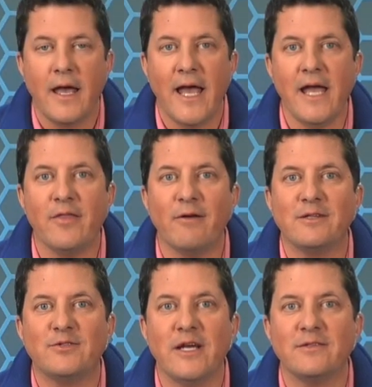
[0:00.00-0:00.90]
Hey there,
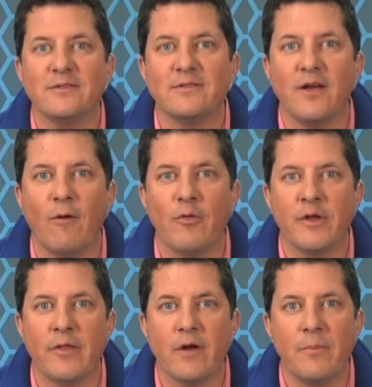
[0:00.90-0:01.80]
it's Jason Stahl with
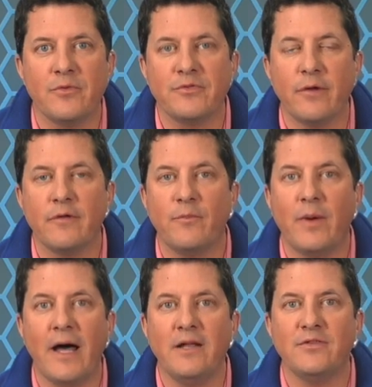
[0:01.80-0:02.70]
another episode of
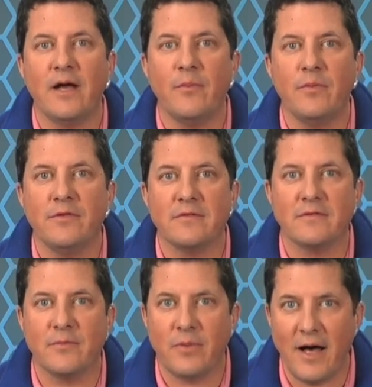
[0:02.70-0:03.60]
Body Shop Business,
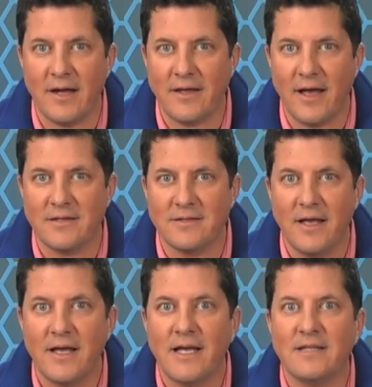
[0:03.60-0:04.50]
the podcast.
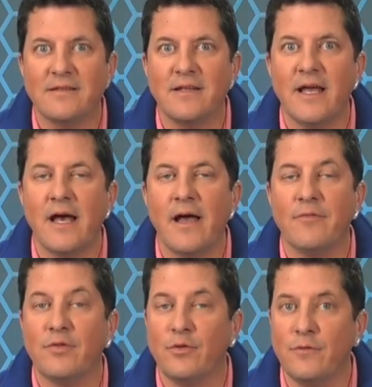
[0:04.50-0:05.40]
And today I have
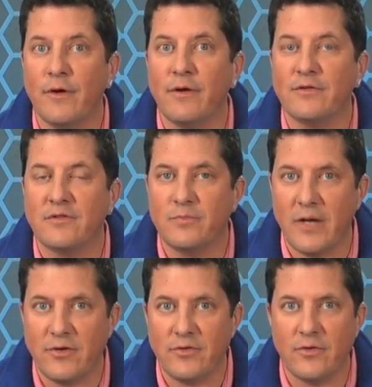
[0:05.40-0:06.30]
two very
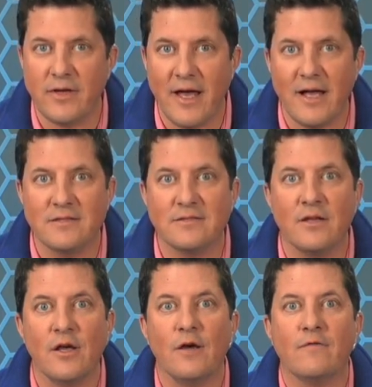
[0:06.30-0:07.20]
special guests
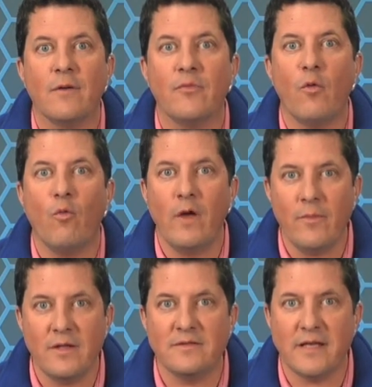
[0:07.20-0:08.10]
from the
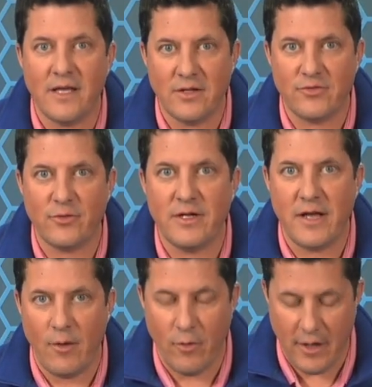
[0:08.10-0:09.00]
Women's Industry
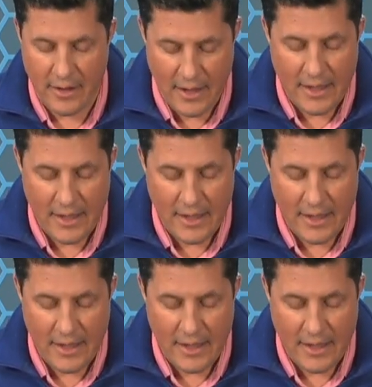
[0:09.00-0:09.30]
Network.